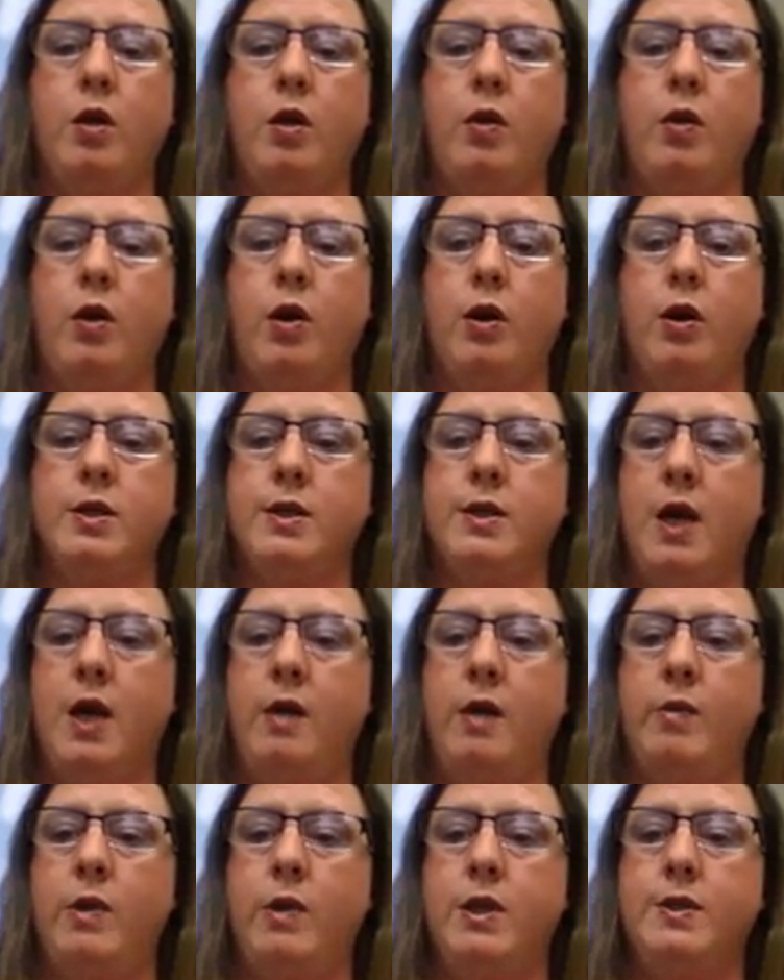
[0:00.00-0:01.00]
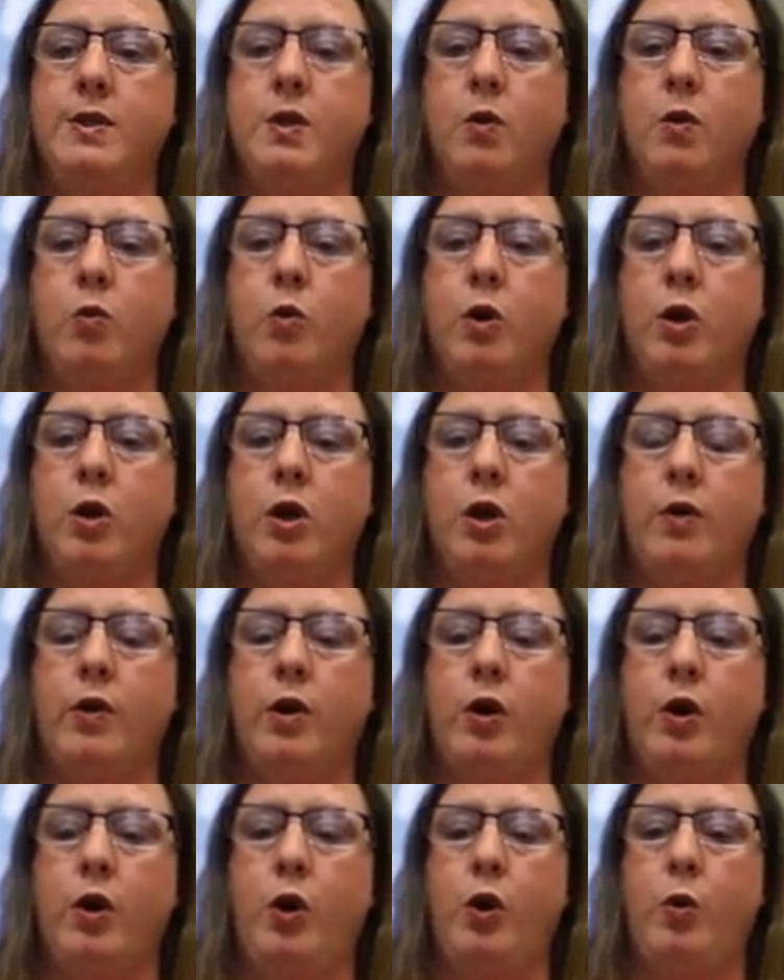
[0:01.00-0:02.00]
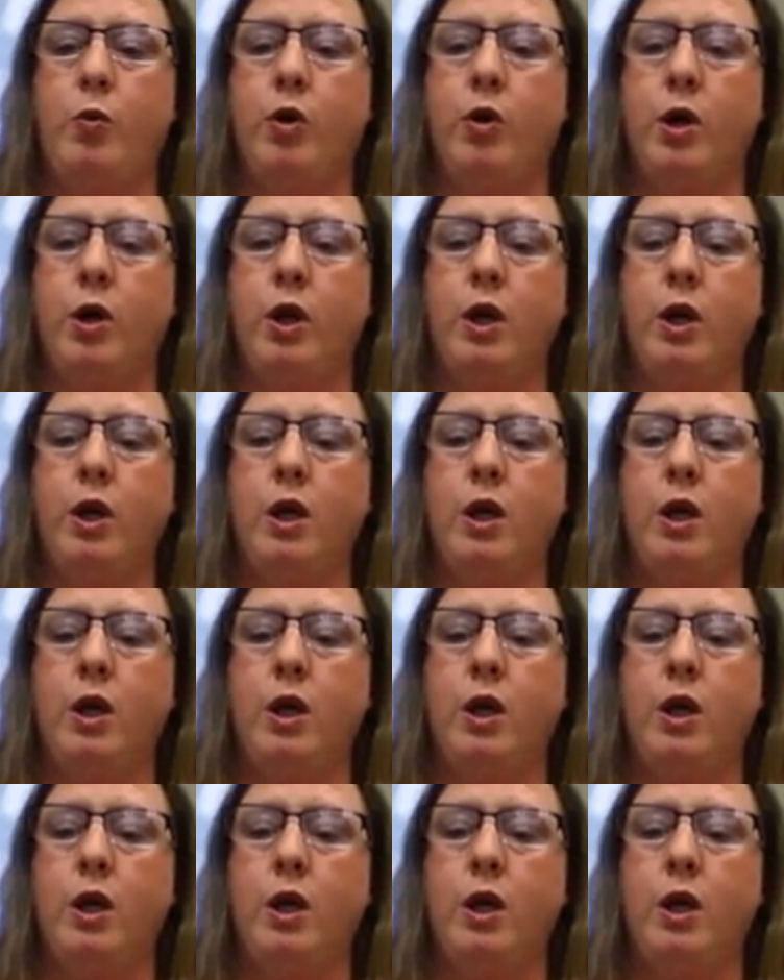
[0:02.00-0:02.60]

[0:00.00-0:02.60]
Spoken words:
their assignments or work on their homework,